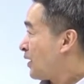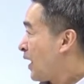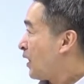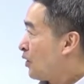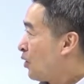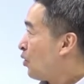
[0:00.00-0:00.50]

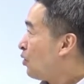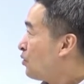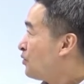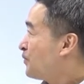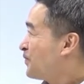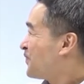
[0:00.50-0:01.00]

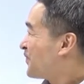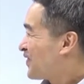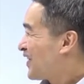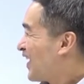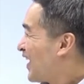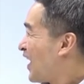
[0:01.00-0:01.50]
Hello.
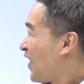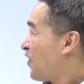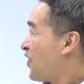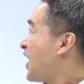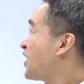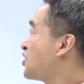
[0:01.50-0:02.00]

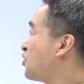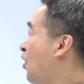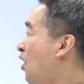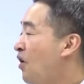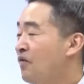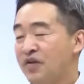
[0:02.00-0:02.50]
Thank you
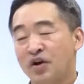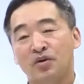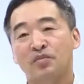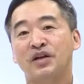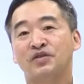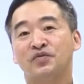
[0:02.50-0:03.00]
all very
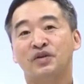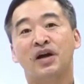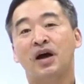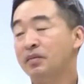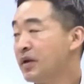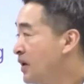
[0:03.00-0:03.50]
much for
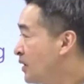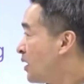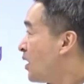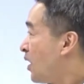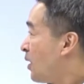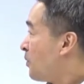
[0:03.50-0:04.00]
coming.
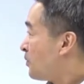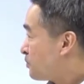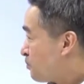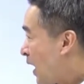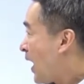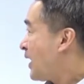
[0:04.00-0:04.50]

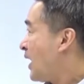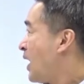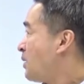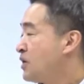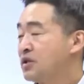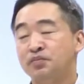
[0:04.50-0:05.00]
My
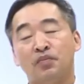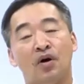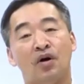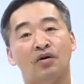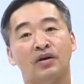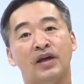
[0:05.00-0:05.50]
name is
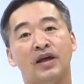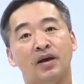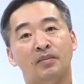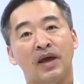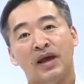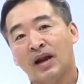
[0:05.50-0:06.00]
Paul
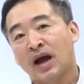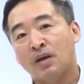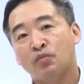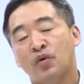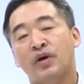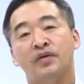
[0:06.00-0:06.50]
Kim and
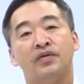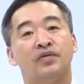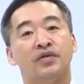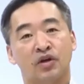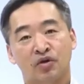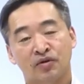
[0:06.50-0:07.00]
I'm with
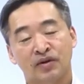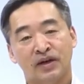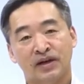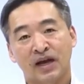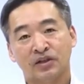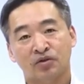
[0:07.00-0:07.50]
the Korea
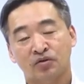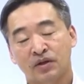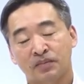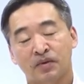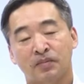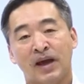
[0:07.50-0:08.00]
National
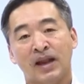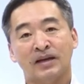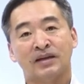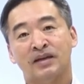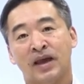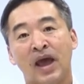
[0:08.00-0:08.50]

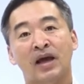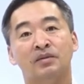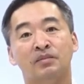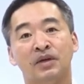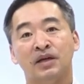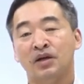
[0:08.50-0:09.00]
Diplomatic
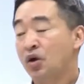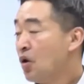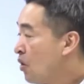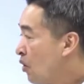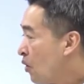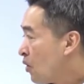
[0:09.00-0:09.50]
Academy.
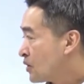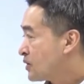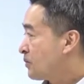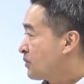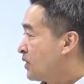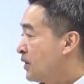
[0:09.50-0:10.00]
Or
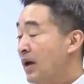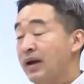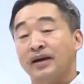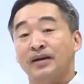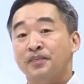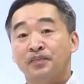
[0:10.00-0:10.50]
something
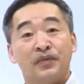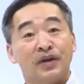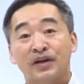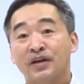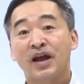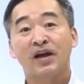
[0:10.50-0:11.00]
like,
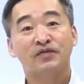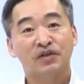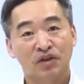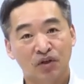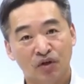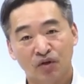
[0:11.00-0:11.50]
good
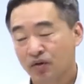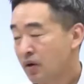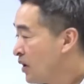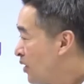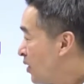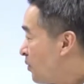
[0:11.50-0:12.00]
afternoon.
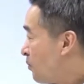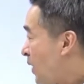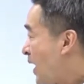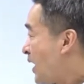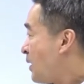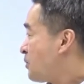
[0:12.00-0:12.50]

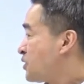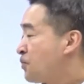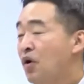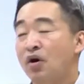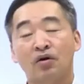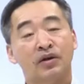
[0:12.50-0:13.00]
My name is
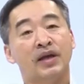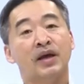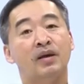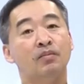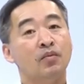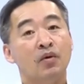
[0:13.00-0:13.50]
Paul
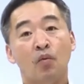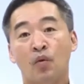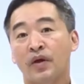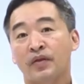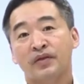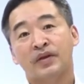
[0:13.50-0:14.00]
Kim
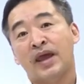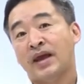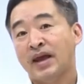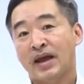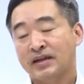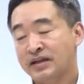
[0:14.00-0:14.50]
with
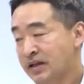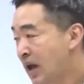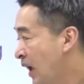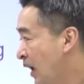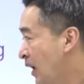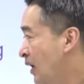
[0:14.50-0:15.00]

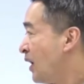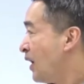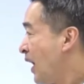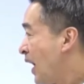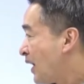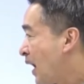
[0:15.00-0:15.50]
KNDA
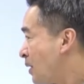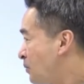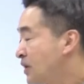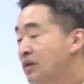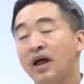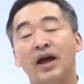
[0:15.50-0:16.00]
and I am
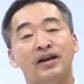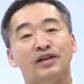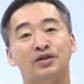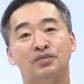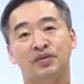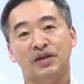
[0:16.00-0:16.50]

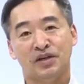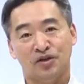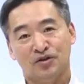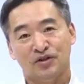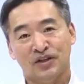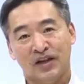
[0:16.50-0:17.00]
delighted to be
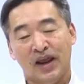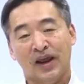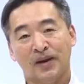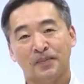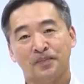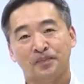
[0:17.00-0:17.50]
here today.